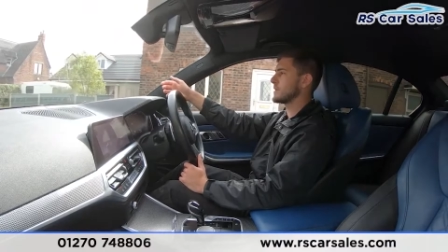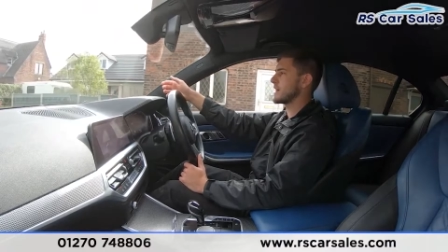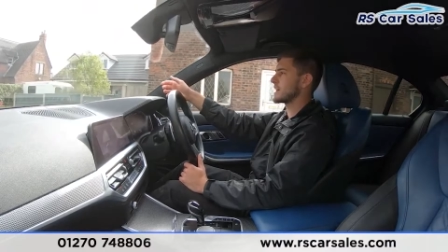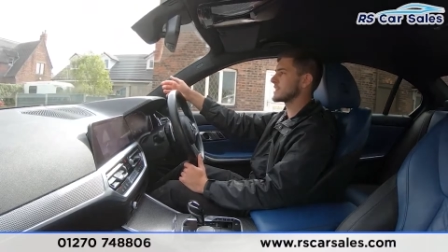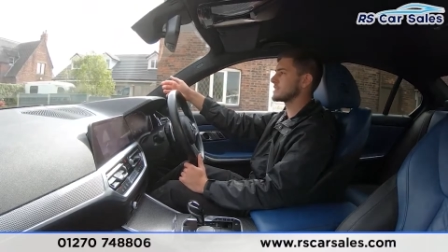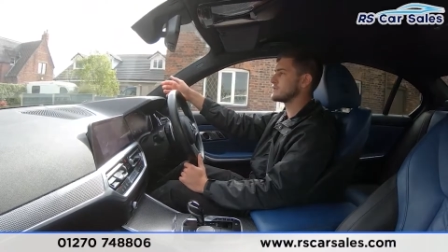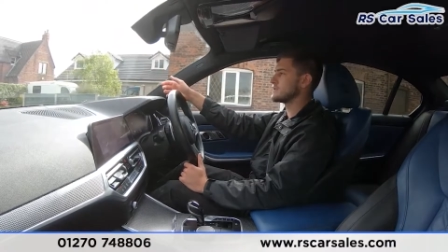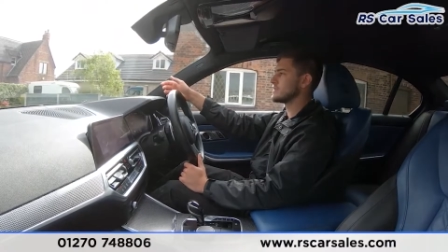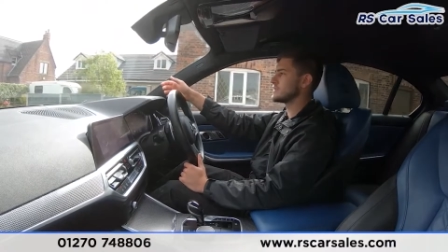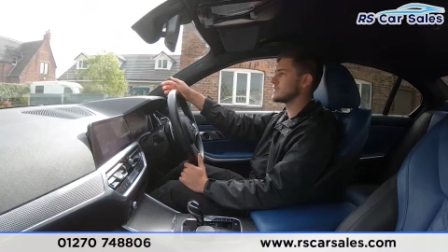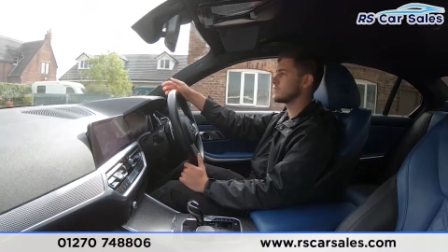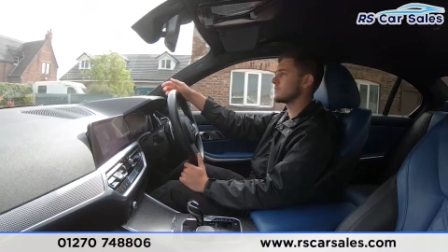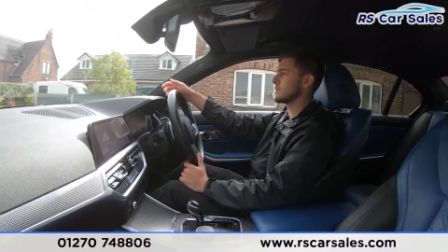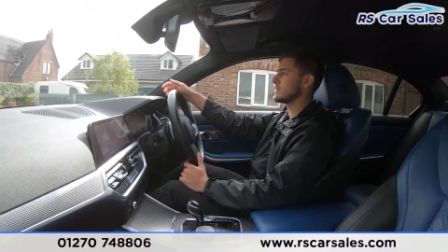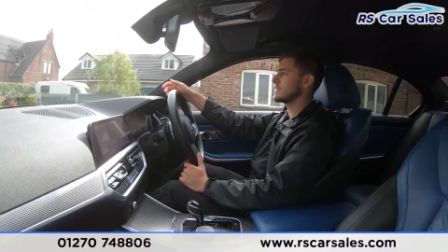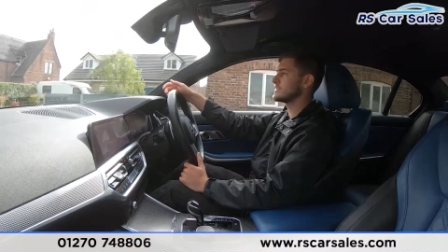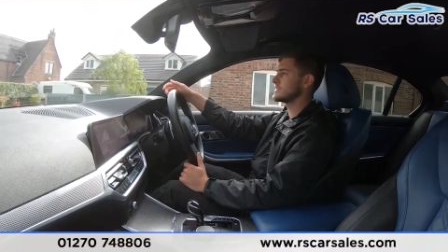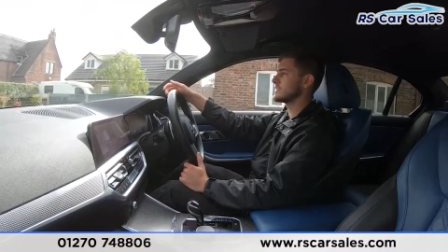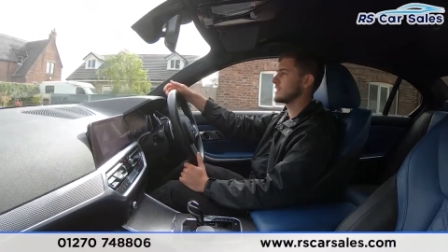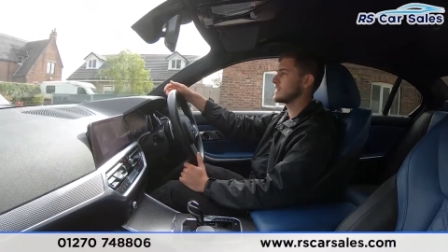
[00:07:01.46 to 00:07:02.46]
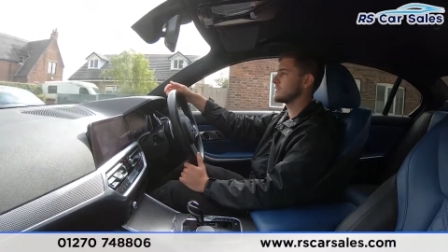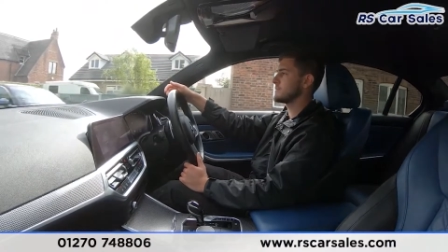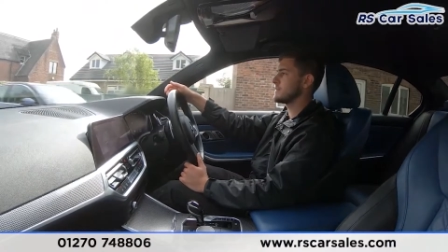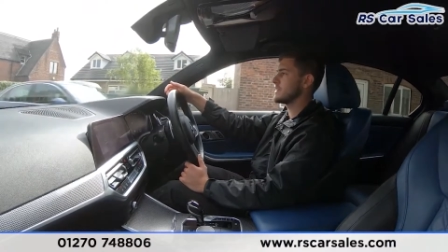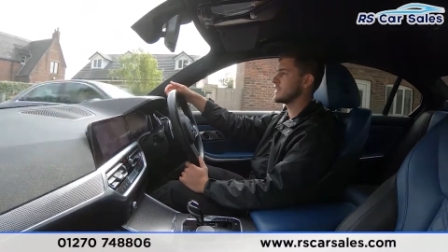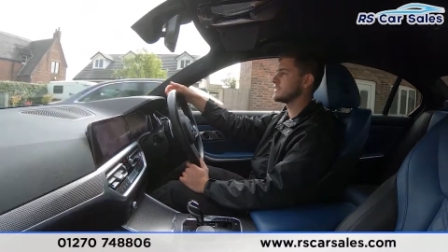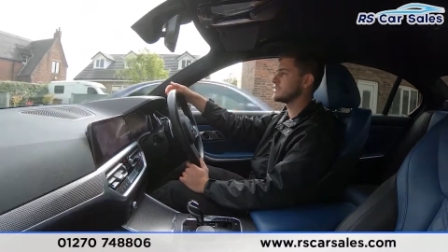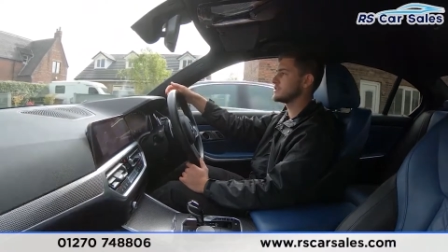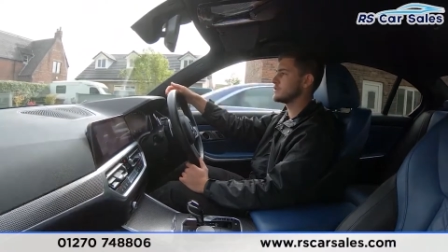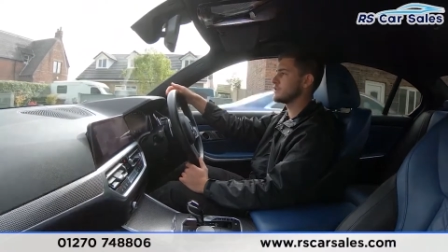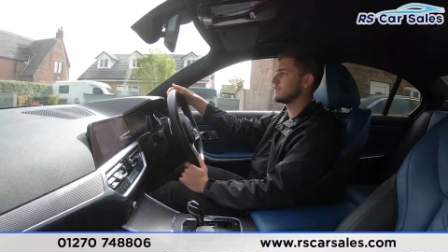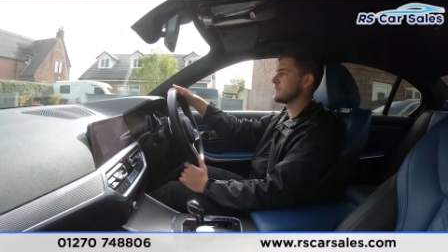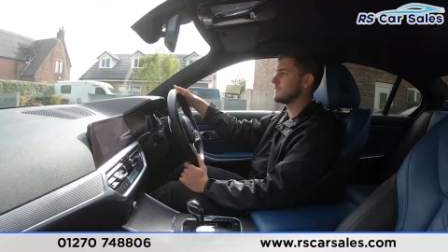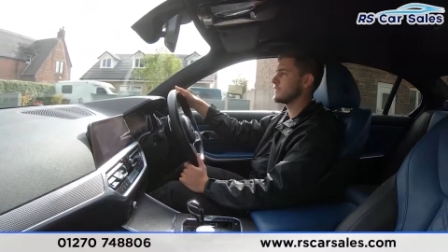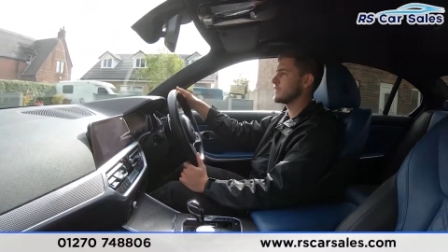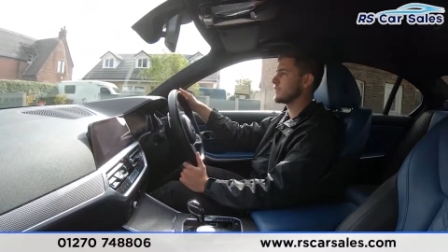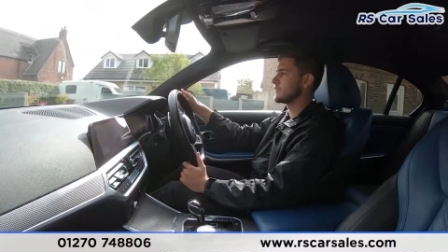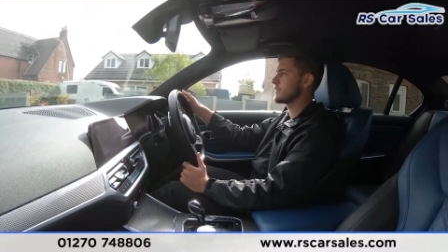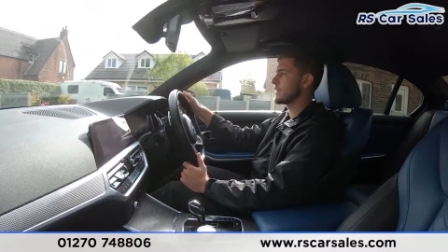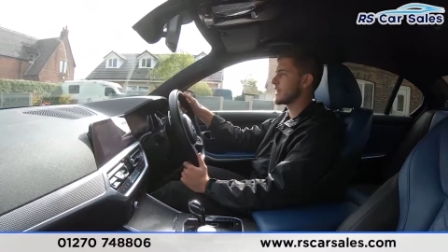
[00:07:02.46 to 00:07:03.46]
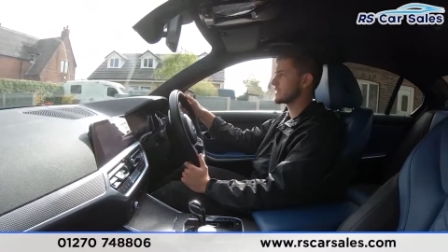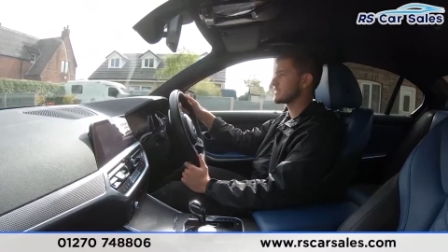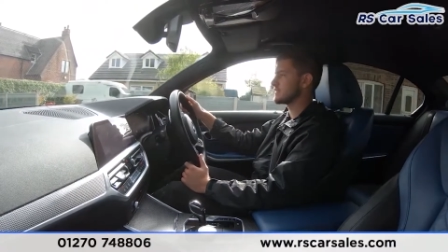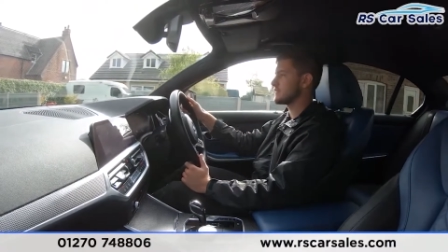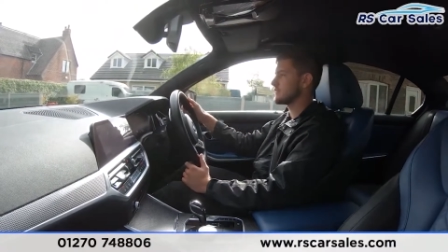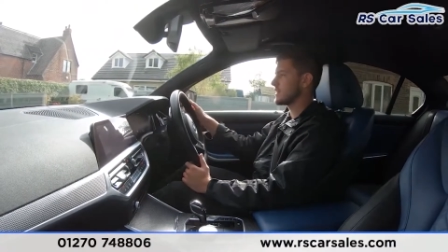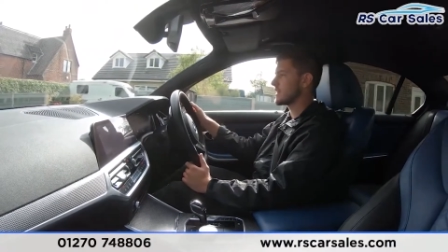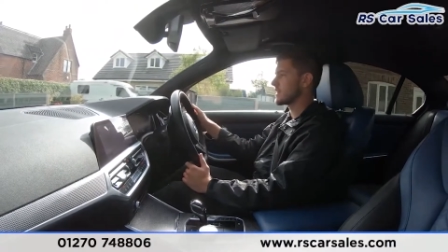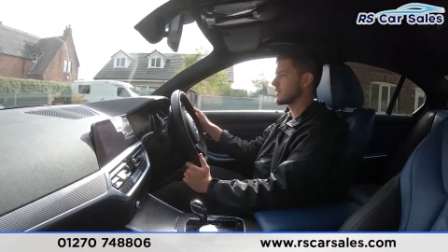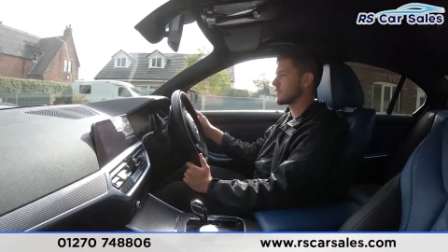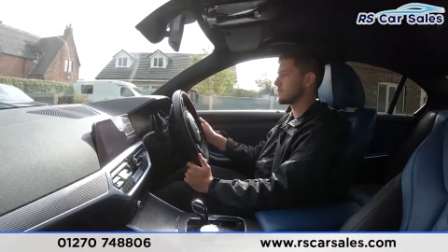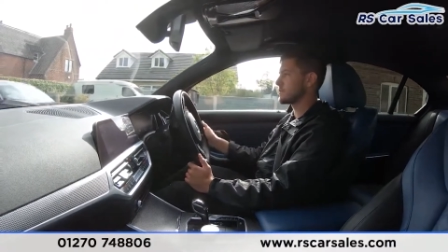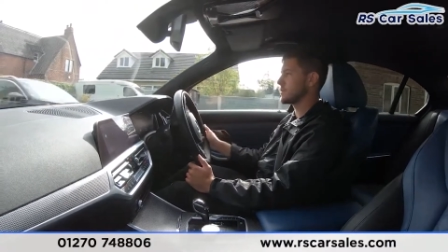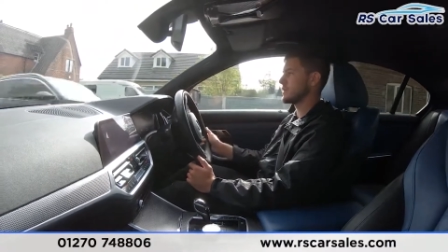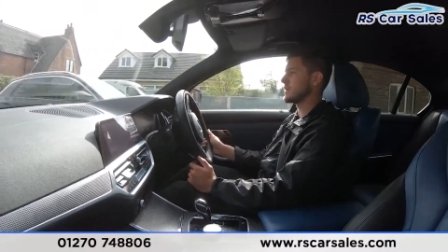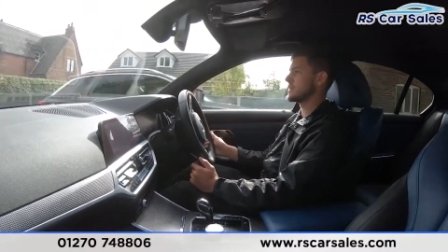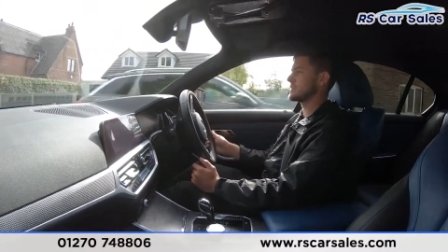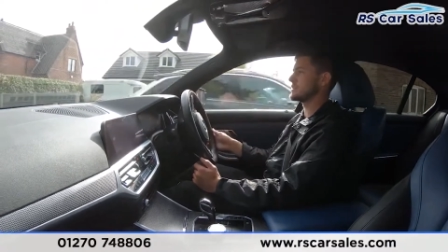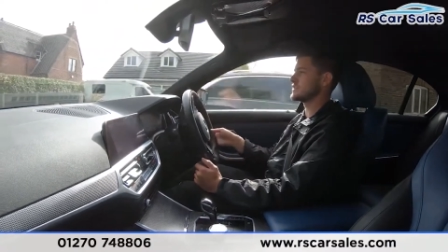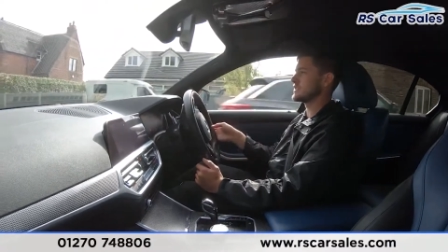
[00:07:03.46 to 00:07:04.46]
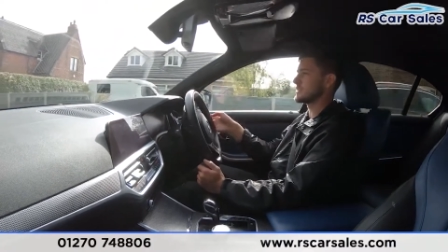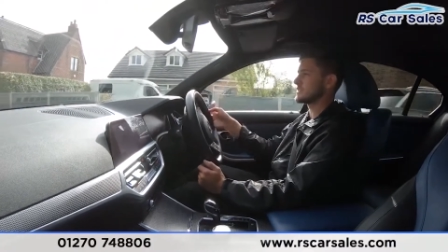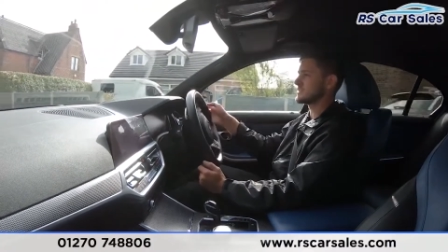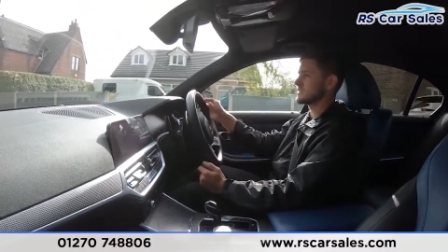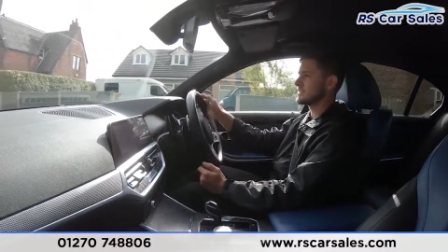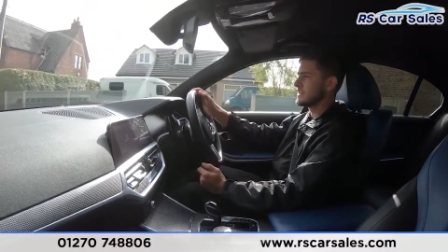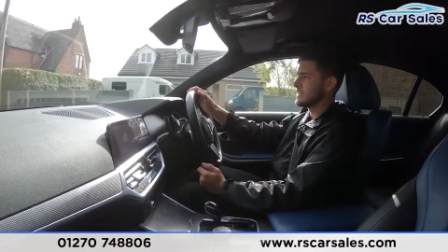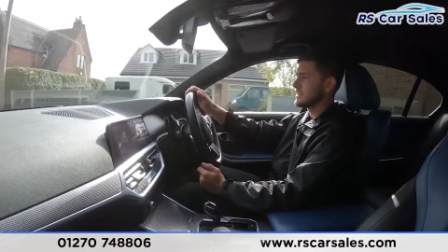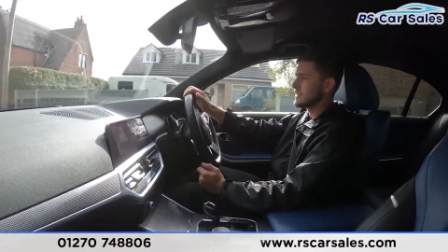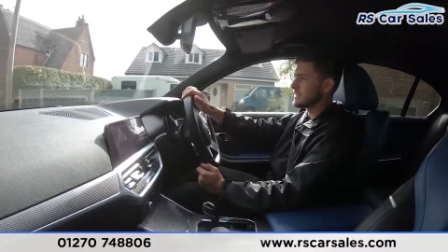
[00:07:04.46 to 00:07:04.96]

back to us when the time is due for your next vehicle purchase.